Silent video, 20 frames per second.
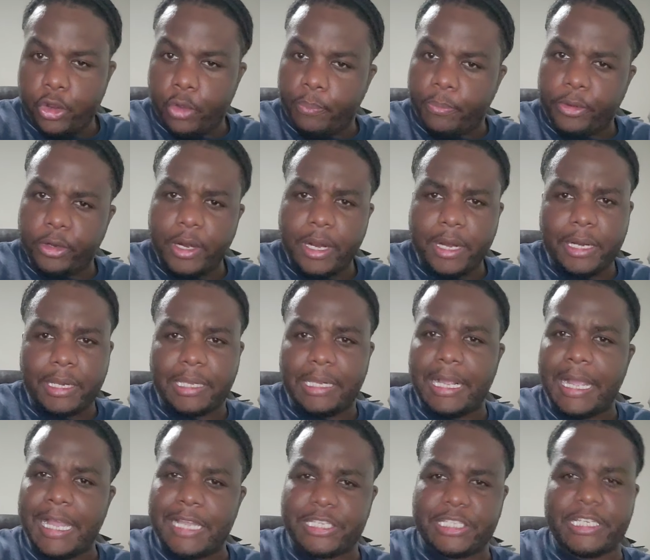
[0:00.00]
put out a
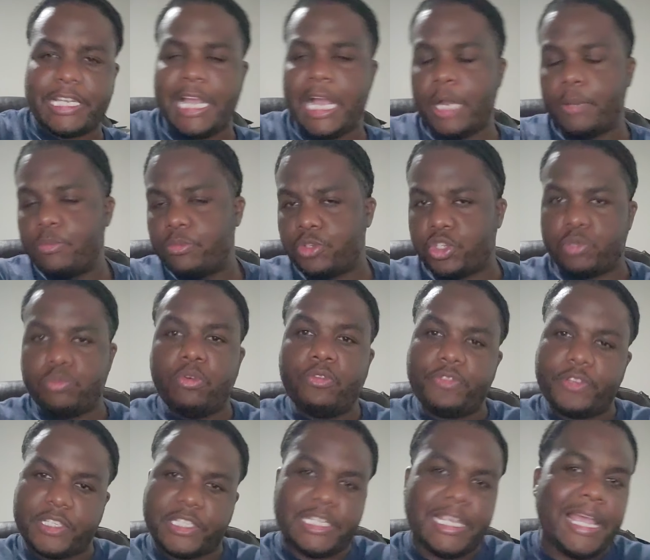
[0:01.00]
classic album, Smooth
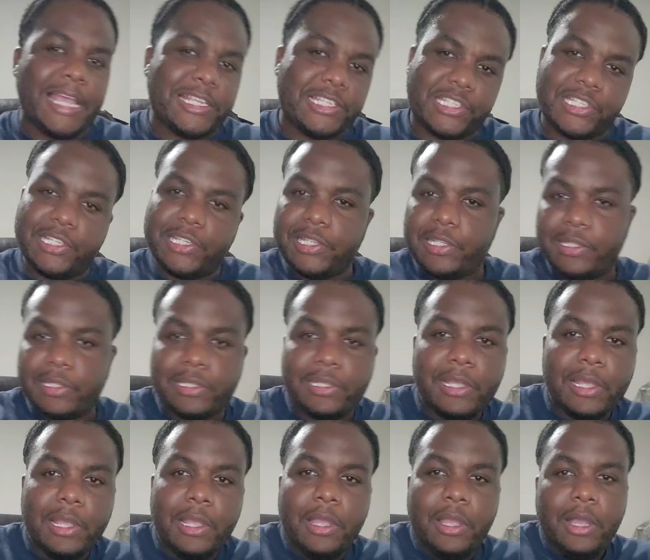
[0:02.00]
Assassin,
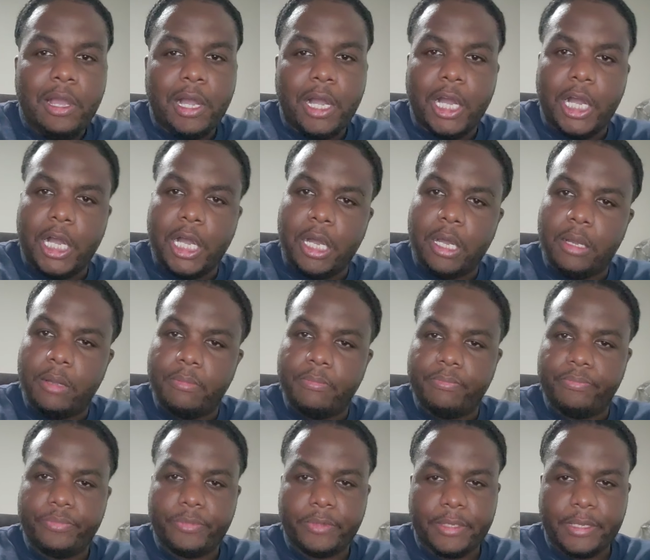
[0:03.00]

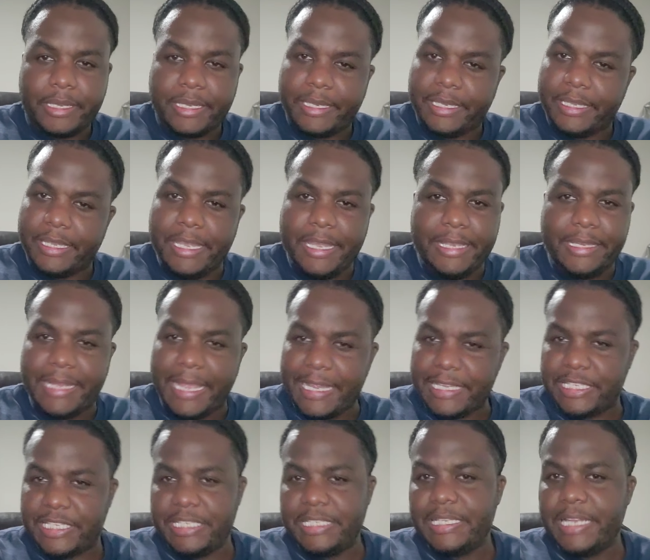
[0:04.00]
in
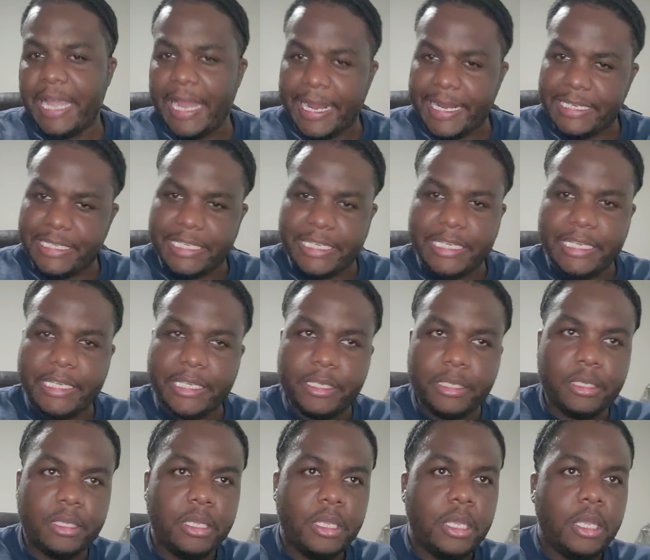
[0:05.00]
1990.